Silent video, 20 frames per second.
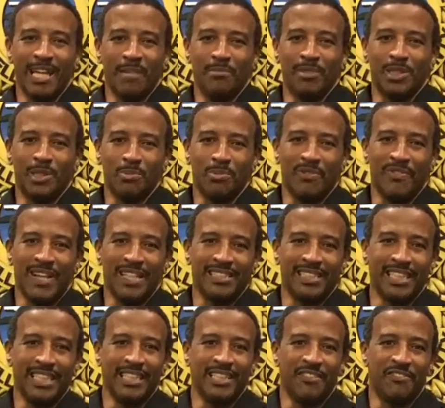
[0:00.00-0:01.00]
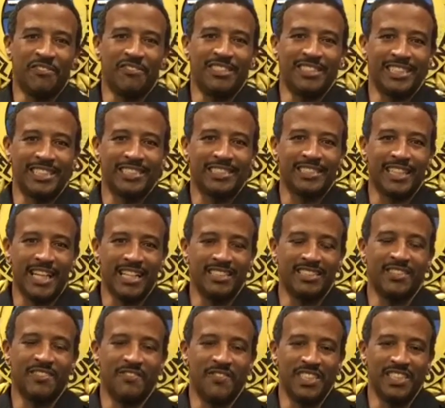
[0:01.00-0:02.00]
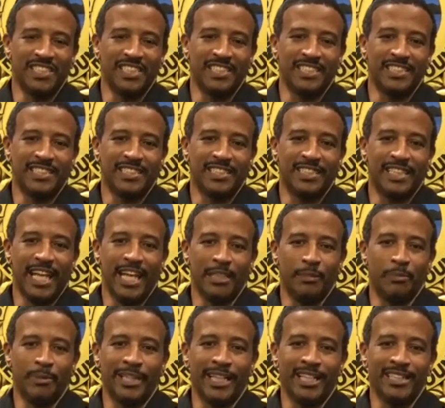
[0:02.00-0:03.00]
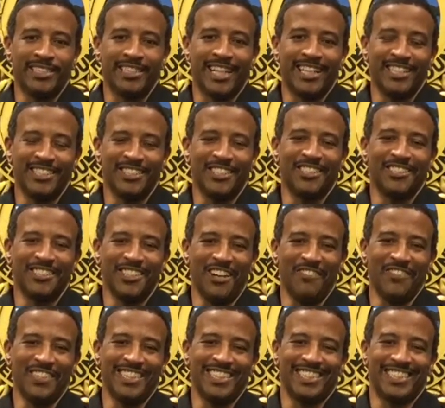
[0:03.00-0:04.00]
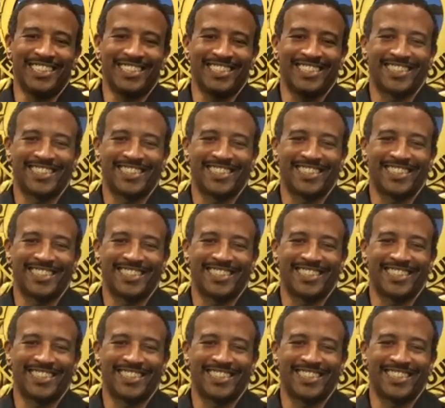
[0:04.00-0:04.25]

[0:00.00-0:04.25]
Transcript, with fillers: I am a supervisor in the Forensic Science Division at the Pinellas County Sheriff's Office.